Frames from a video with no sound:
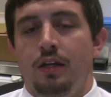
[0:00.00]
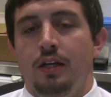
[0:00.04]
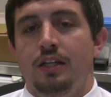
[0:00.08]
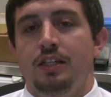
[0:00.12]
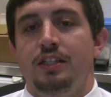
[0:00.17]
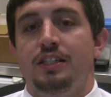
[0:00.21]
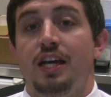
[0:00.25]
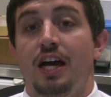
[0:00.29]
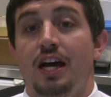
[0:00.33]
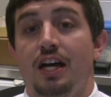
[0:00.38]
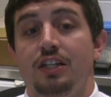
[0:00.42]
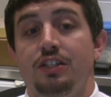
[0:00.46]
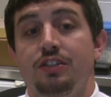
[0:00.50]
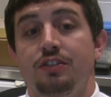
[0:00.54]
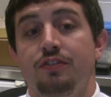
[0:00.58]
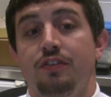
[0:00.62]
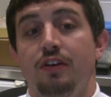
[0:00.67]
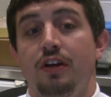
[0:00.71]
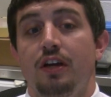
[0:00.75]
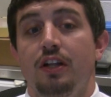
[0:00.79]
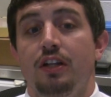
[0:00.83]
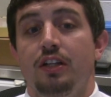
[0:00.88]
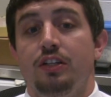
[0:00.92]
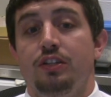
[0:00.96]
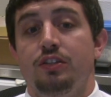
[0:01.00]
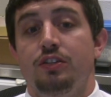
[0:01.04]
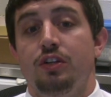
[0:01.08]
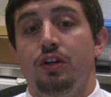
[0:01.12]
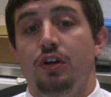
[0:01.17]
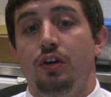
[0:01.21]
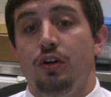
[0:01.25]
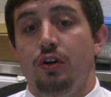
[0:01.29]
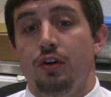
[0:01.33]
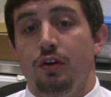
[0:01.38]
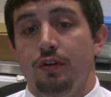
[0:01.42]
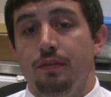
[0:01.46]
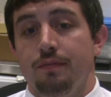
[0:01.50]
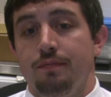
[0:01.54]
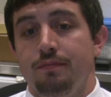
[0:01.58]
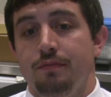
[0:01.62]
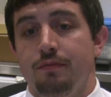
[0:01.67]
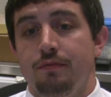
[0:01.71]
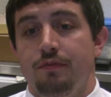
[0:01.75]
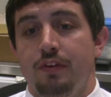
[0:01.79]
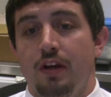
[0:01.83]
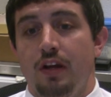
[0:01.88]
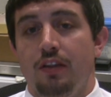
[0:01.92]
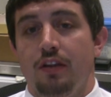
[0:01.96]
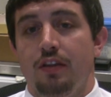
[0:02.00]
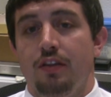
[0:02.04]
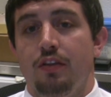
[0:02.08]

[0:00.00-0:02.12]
Tajfel and Turner found